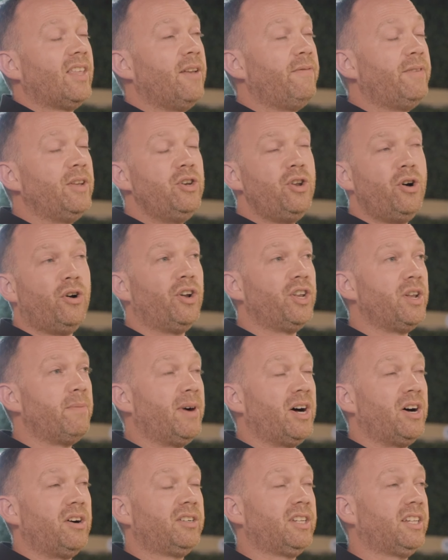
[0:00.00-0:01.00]
if you're not on the
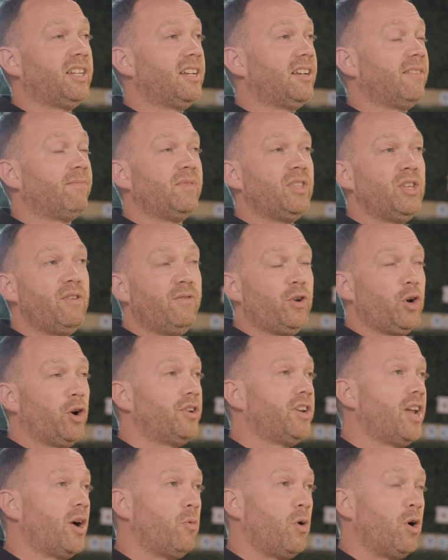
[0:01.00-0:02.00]
market, you've
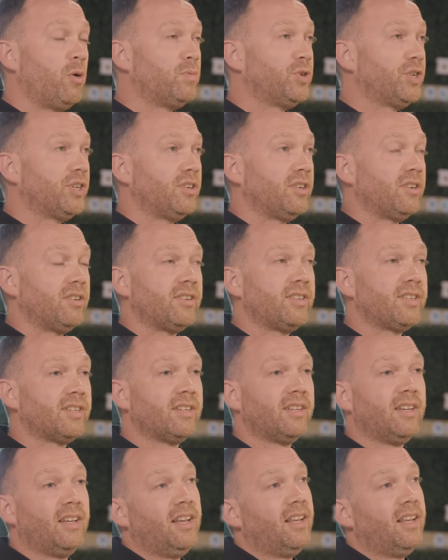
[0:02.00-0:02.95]
got no options.